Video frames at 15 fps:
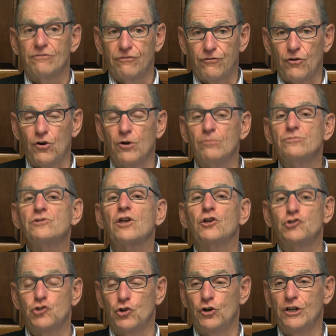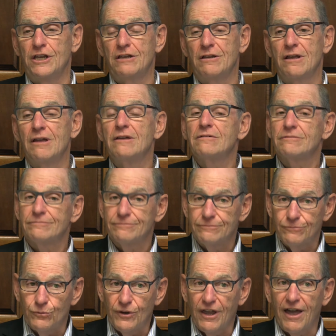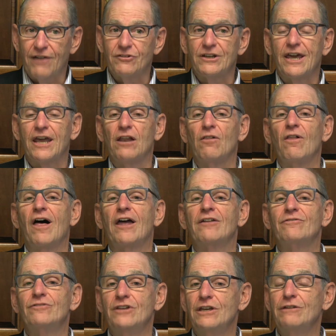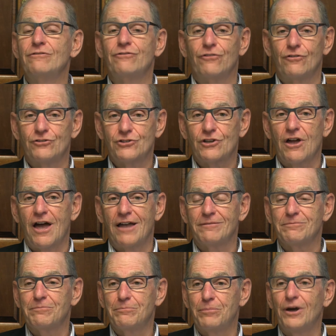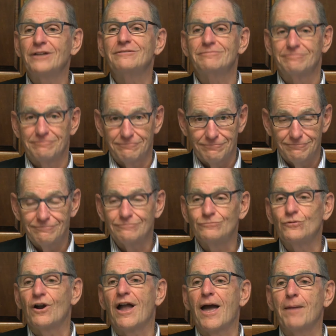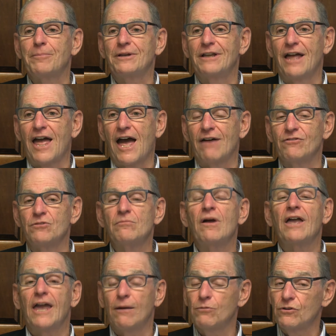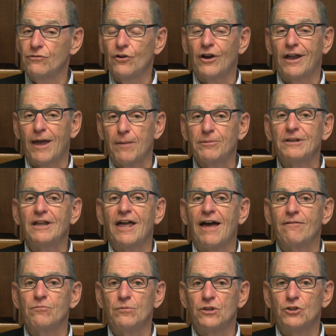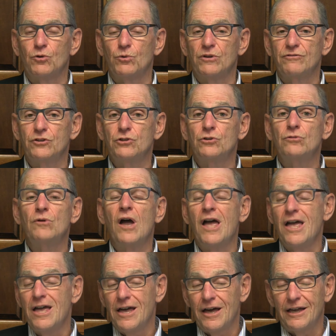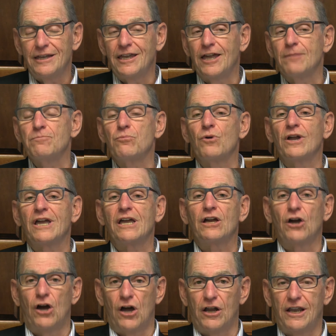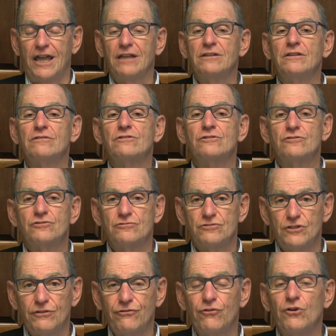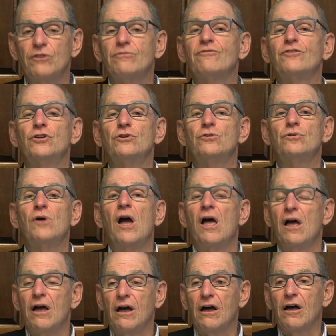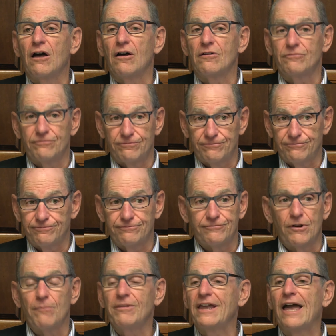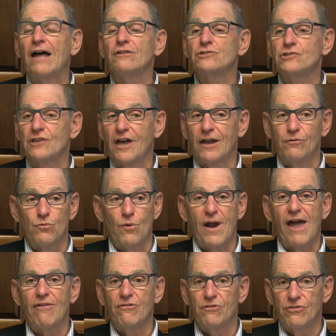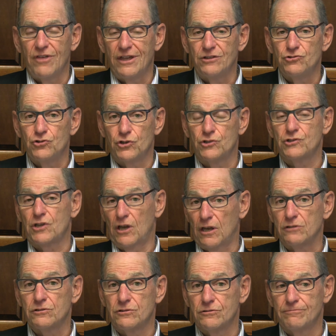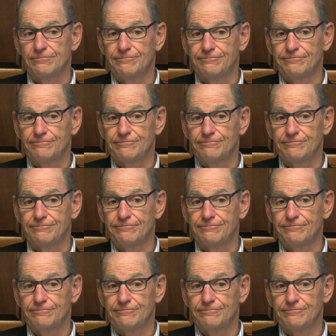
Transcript: firm's attorney. We haven't had a lot of need for Scott, but we're happy to have him, and we're very happy to have him at the review, again bringing on a different view from the outside rather than just us.